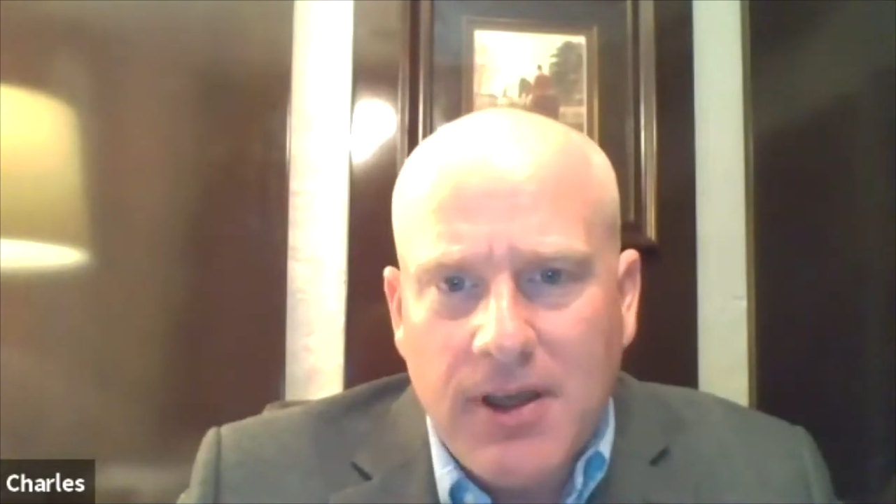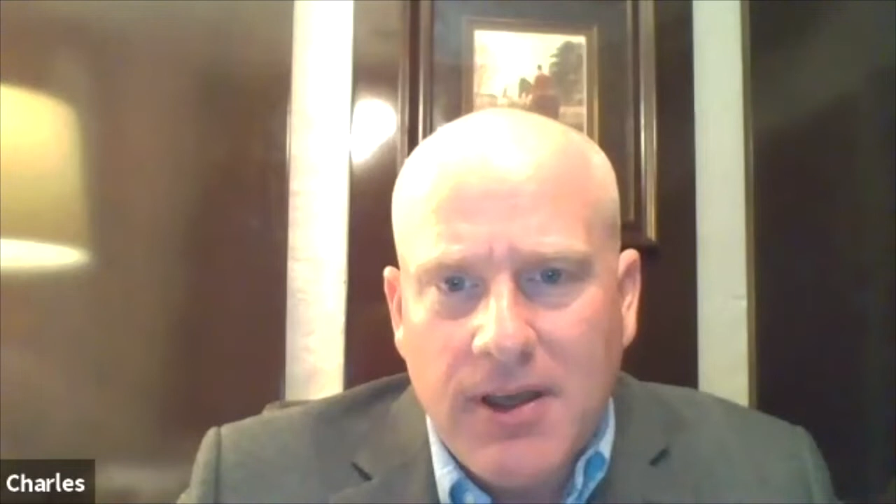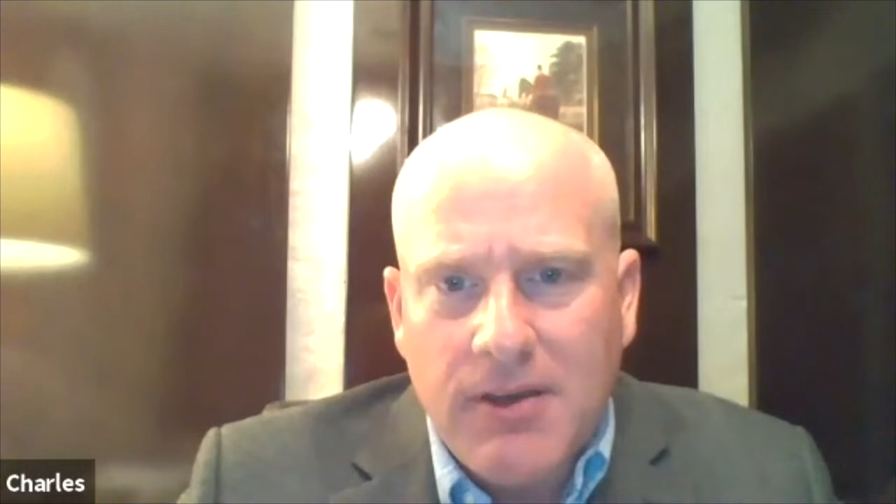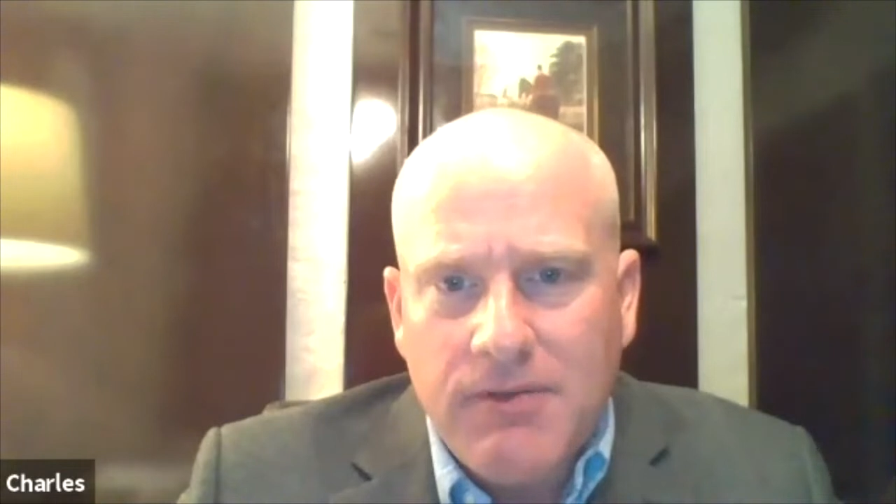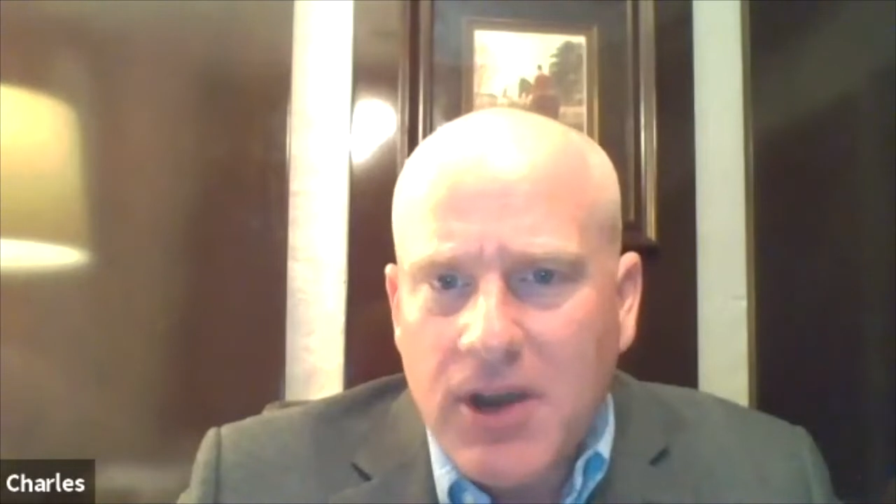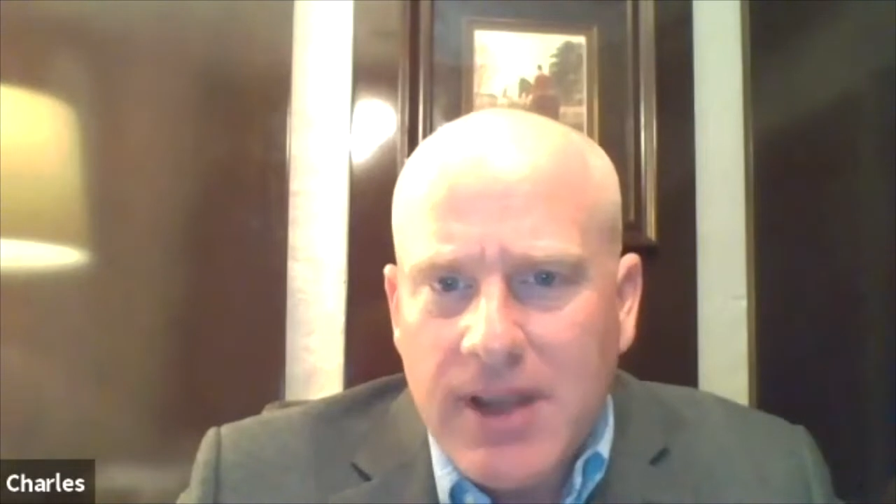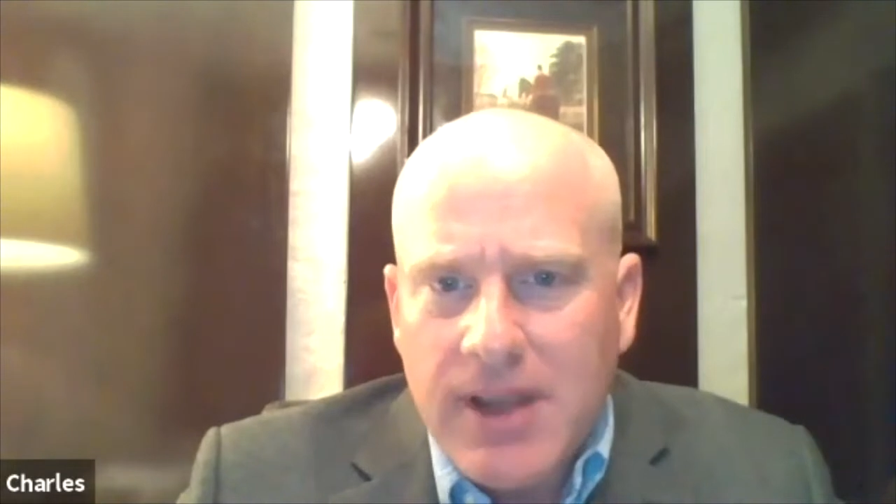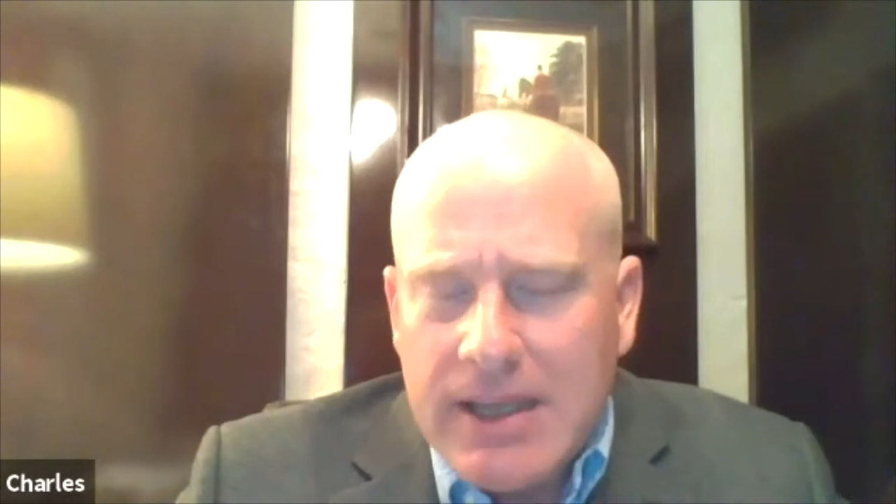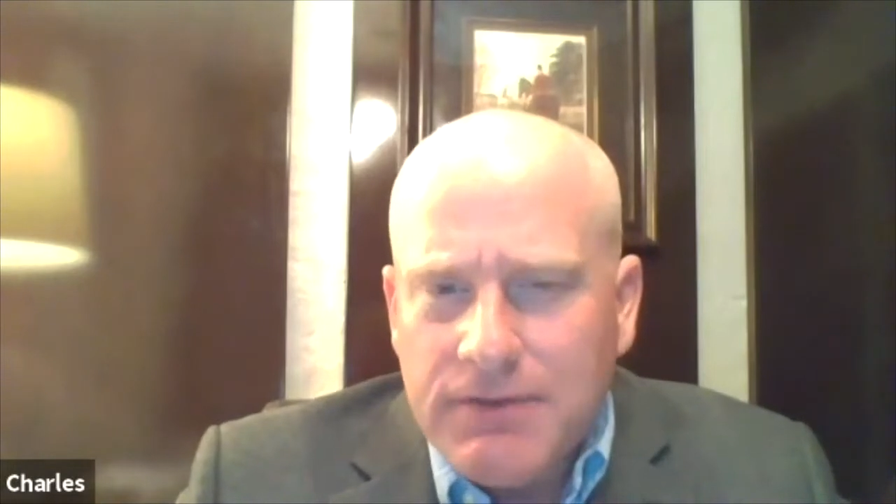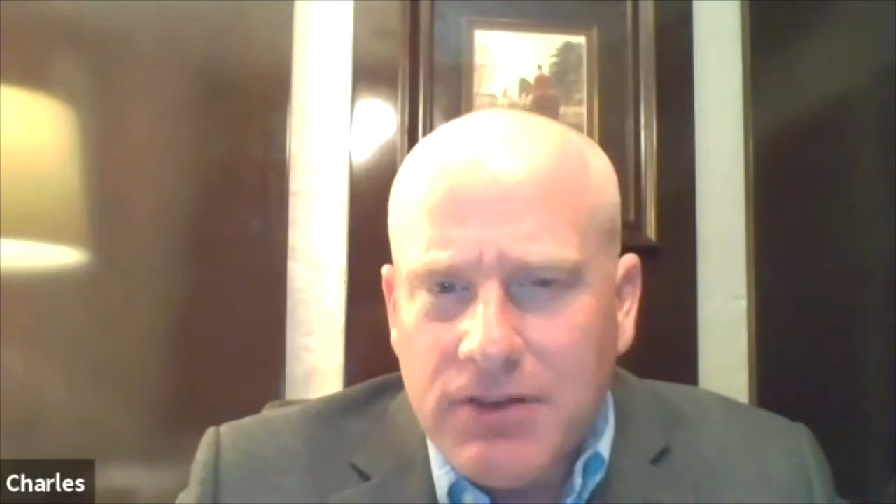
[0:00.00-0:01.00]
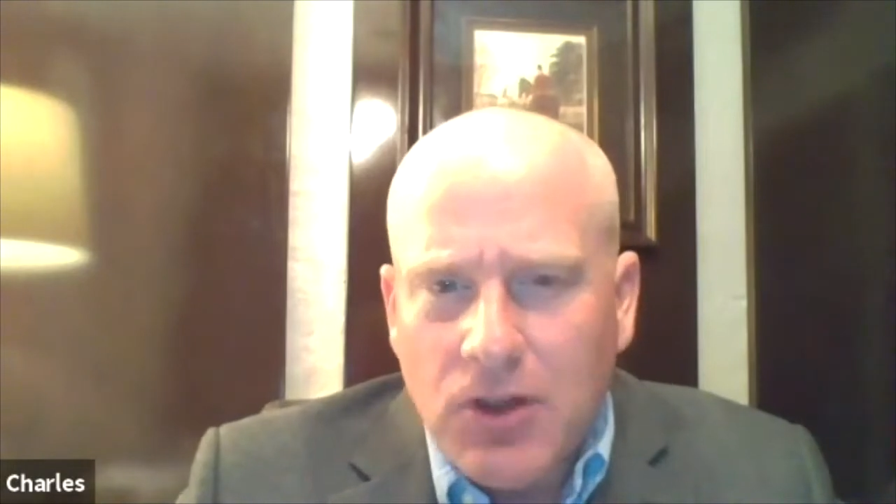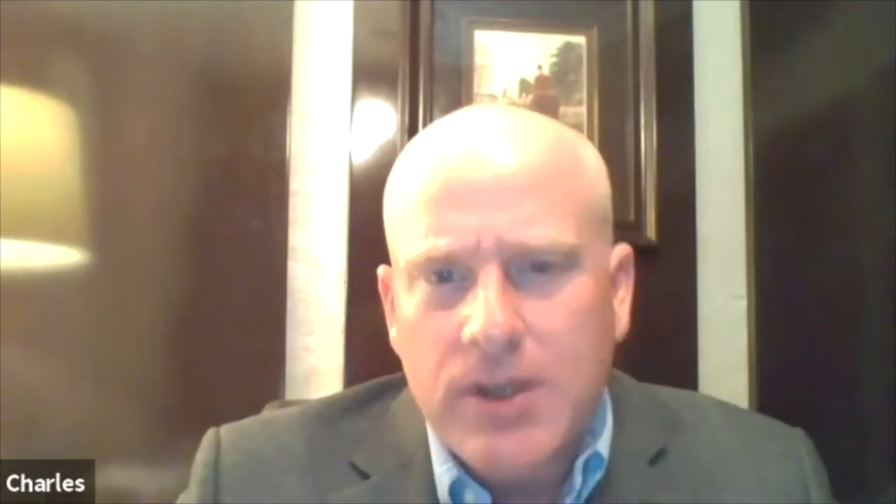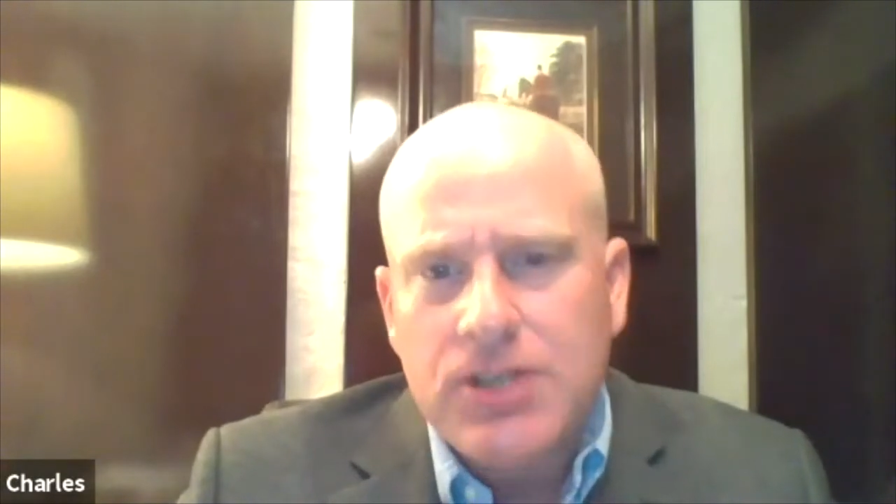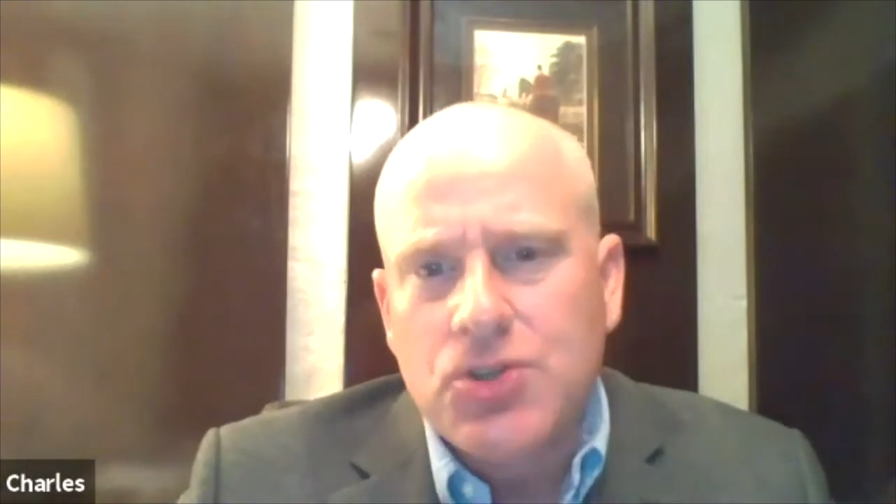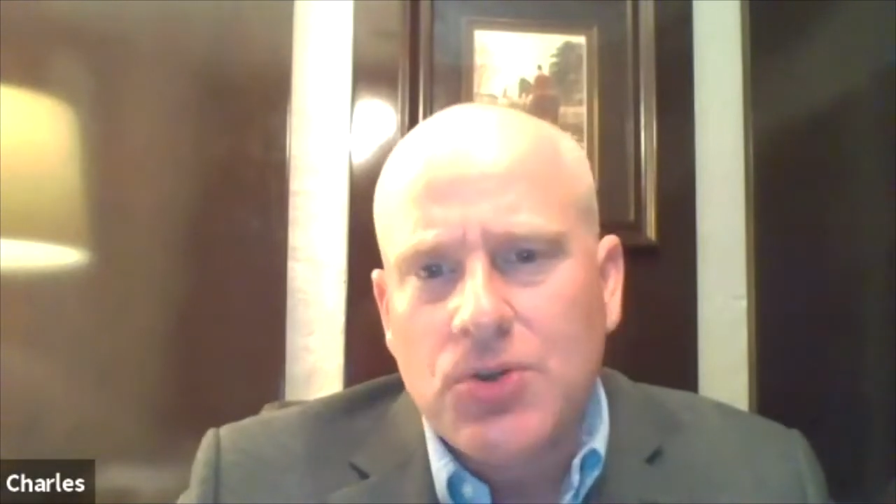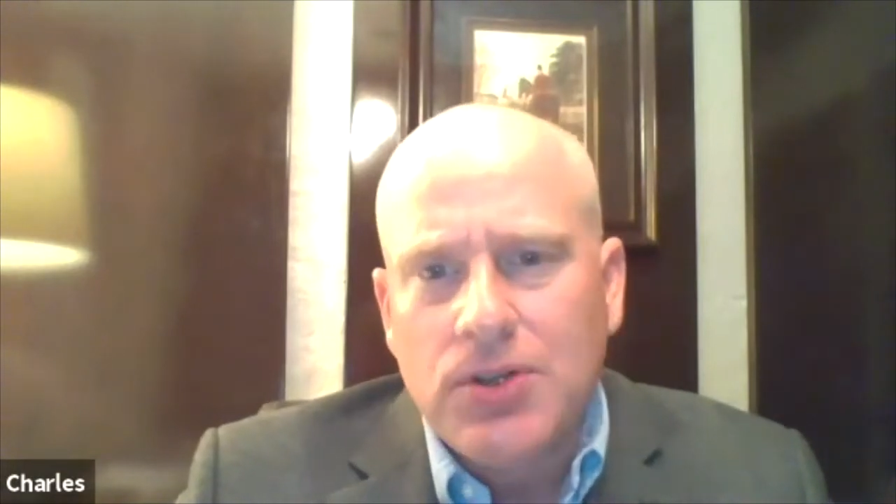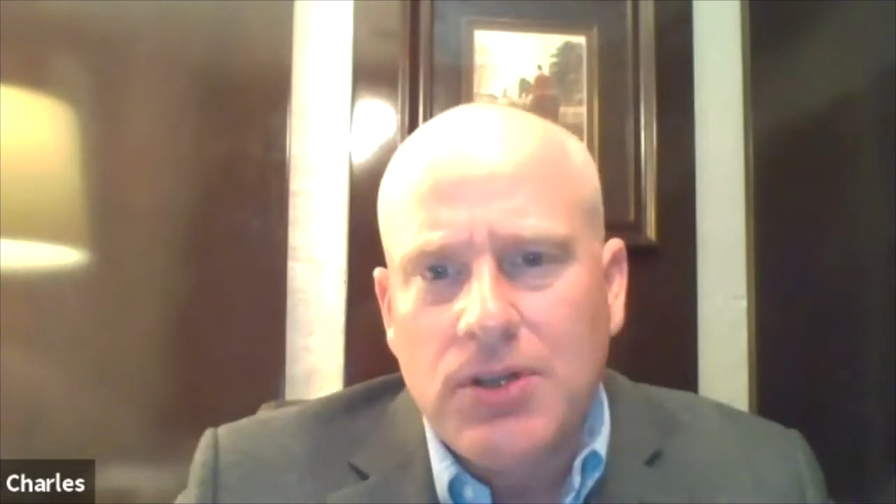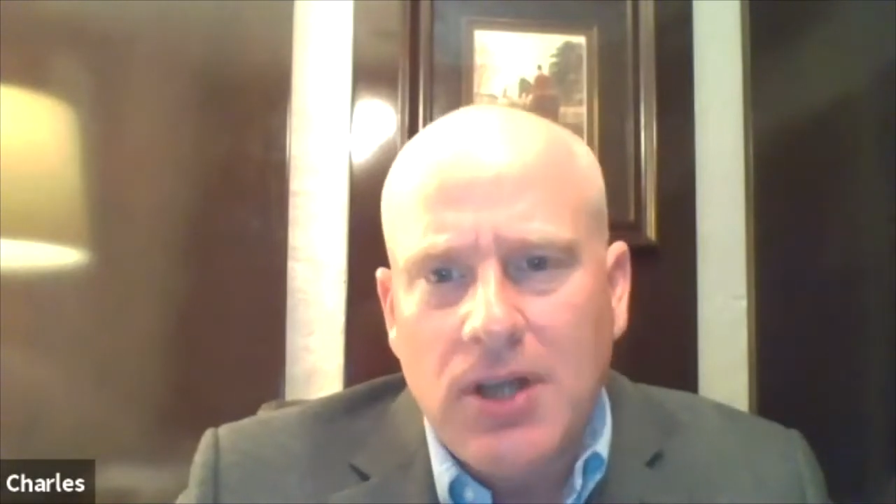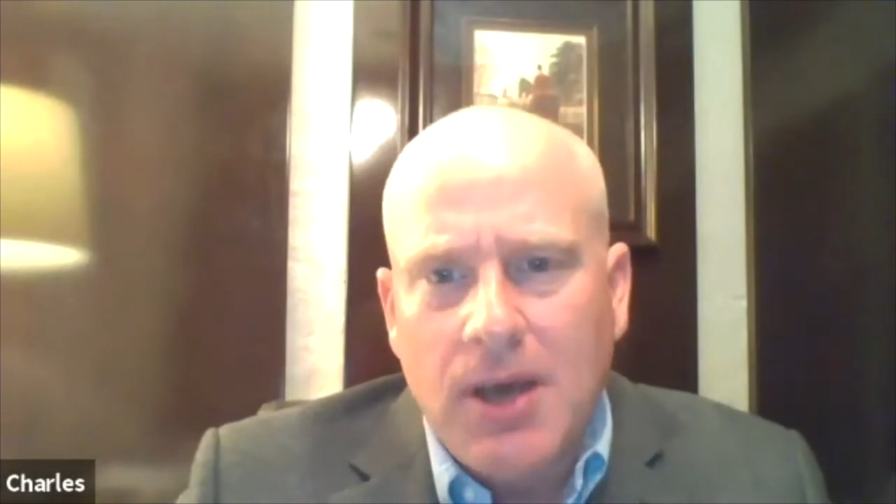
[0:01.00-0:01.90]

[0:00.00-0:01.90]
a very influential